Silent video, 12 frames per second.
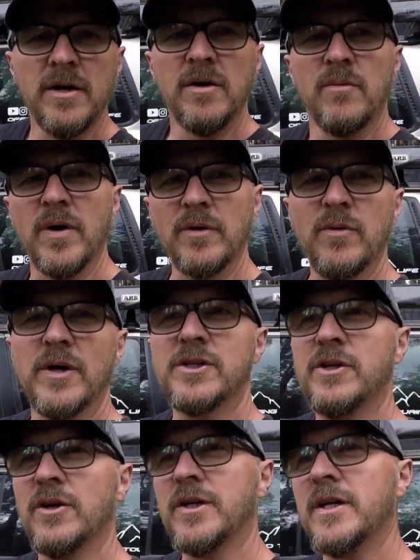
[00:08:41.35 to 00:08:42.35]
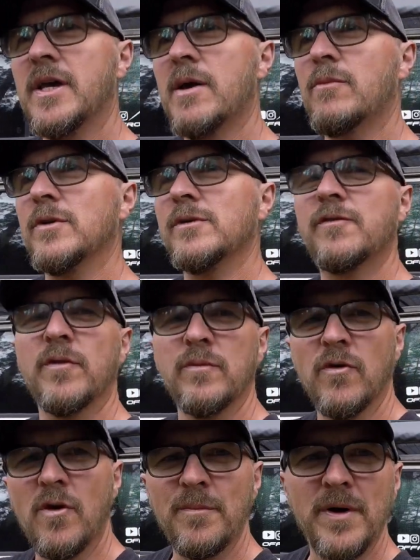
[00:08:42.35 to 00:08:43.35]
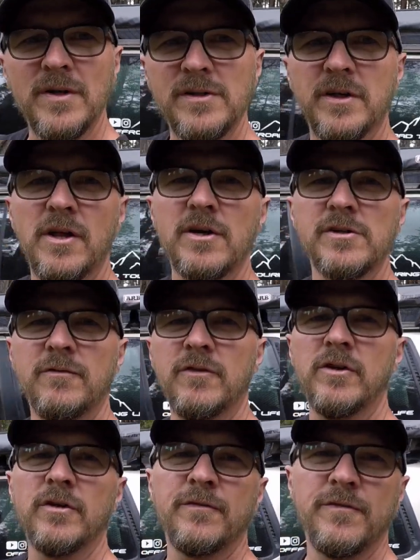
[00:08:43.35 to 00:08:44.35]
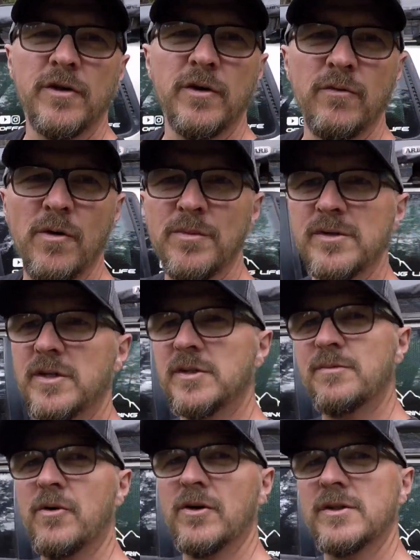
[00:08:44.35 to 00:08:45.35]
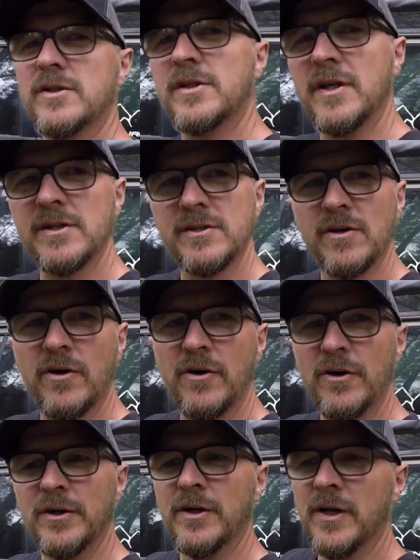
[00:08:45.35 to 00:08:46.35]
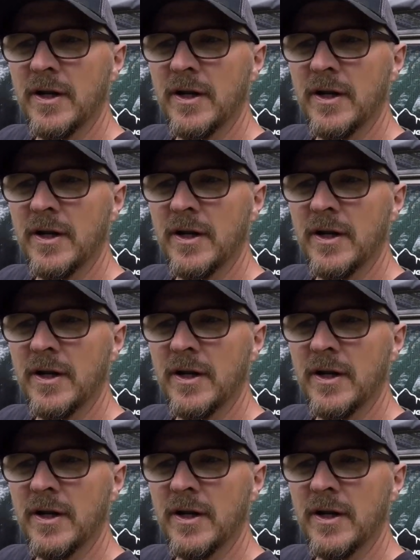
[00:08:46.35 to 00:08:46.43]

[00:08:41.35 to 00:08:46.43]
One question I did get was from Romper, so those of you that follow Romper 6x6 on